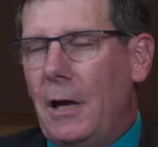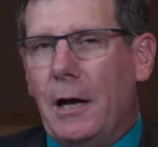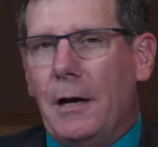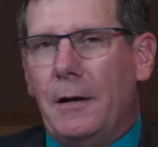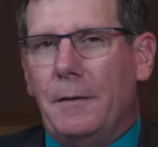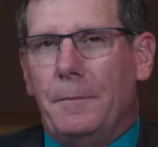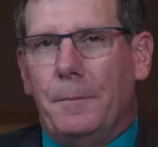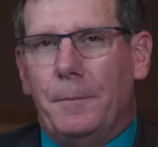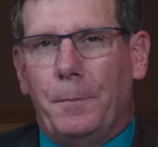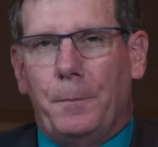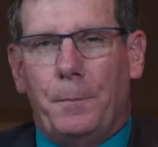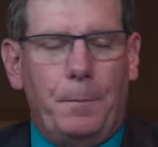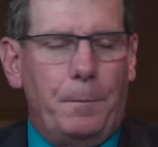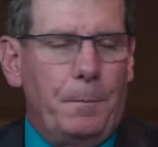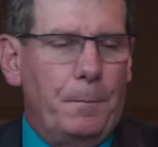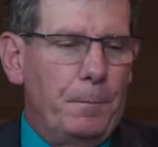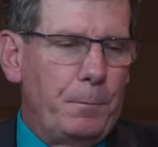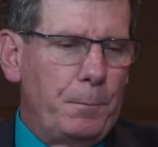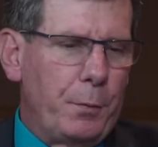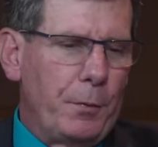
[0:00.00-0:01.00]
I'm
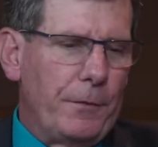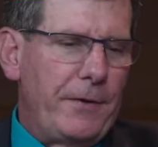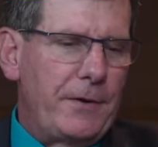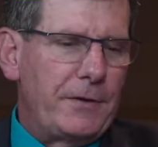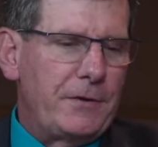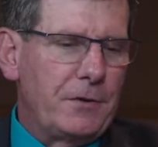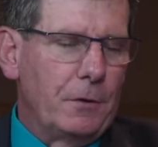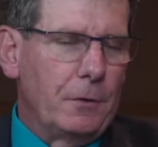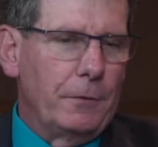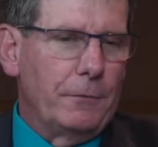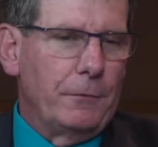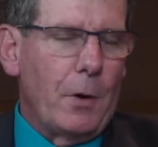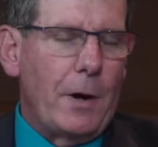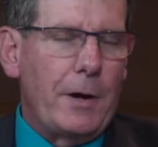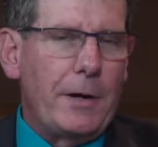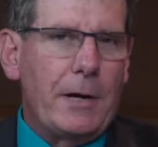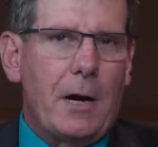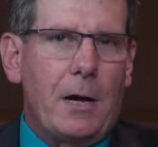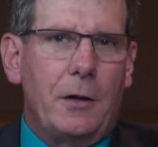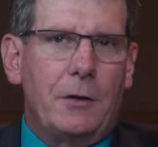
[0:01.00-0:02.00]
professor of
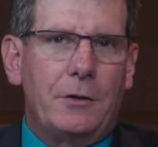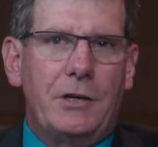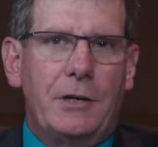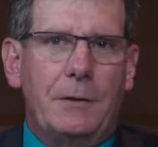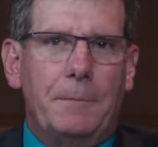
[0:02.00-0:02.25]
radiology